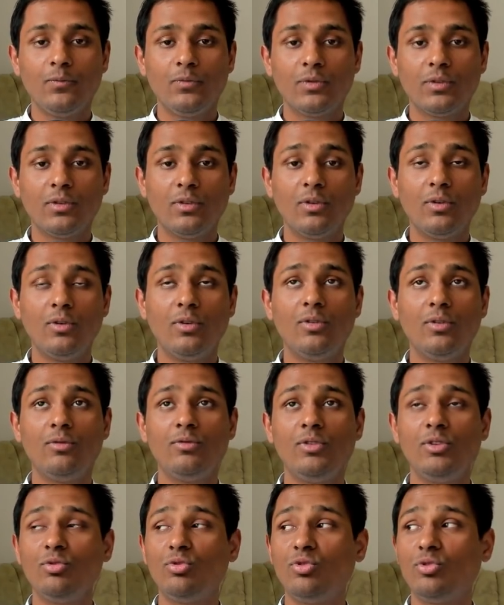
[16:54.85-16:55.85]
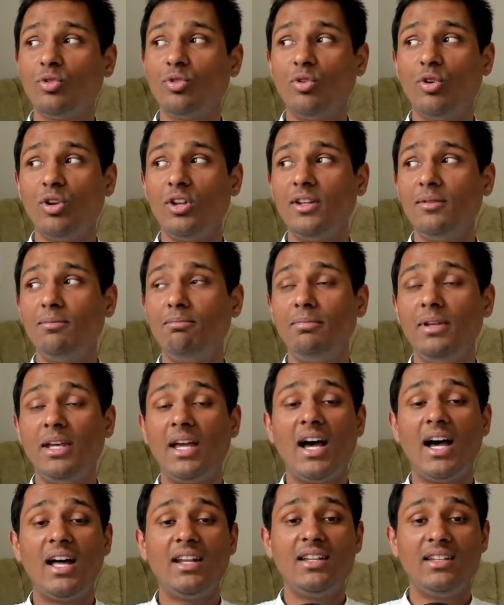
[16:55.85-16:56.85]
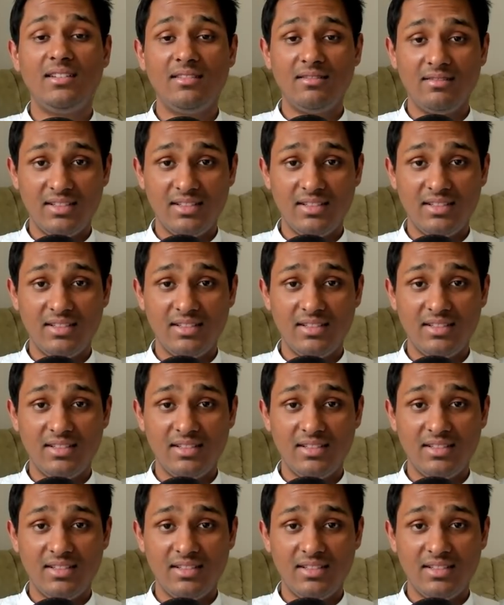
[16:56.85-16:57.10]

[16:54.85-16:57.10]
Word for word: So we used to call him Bihari.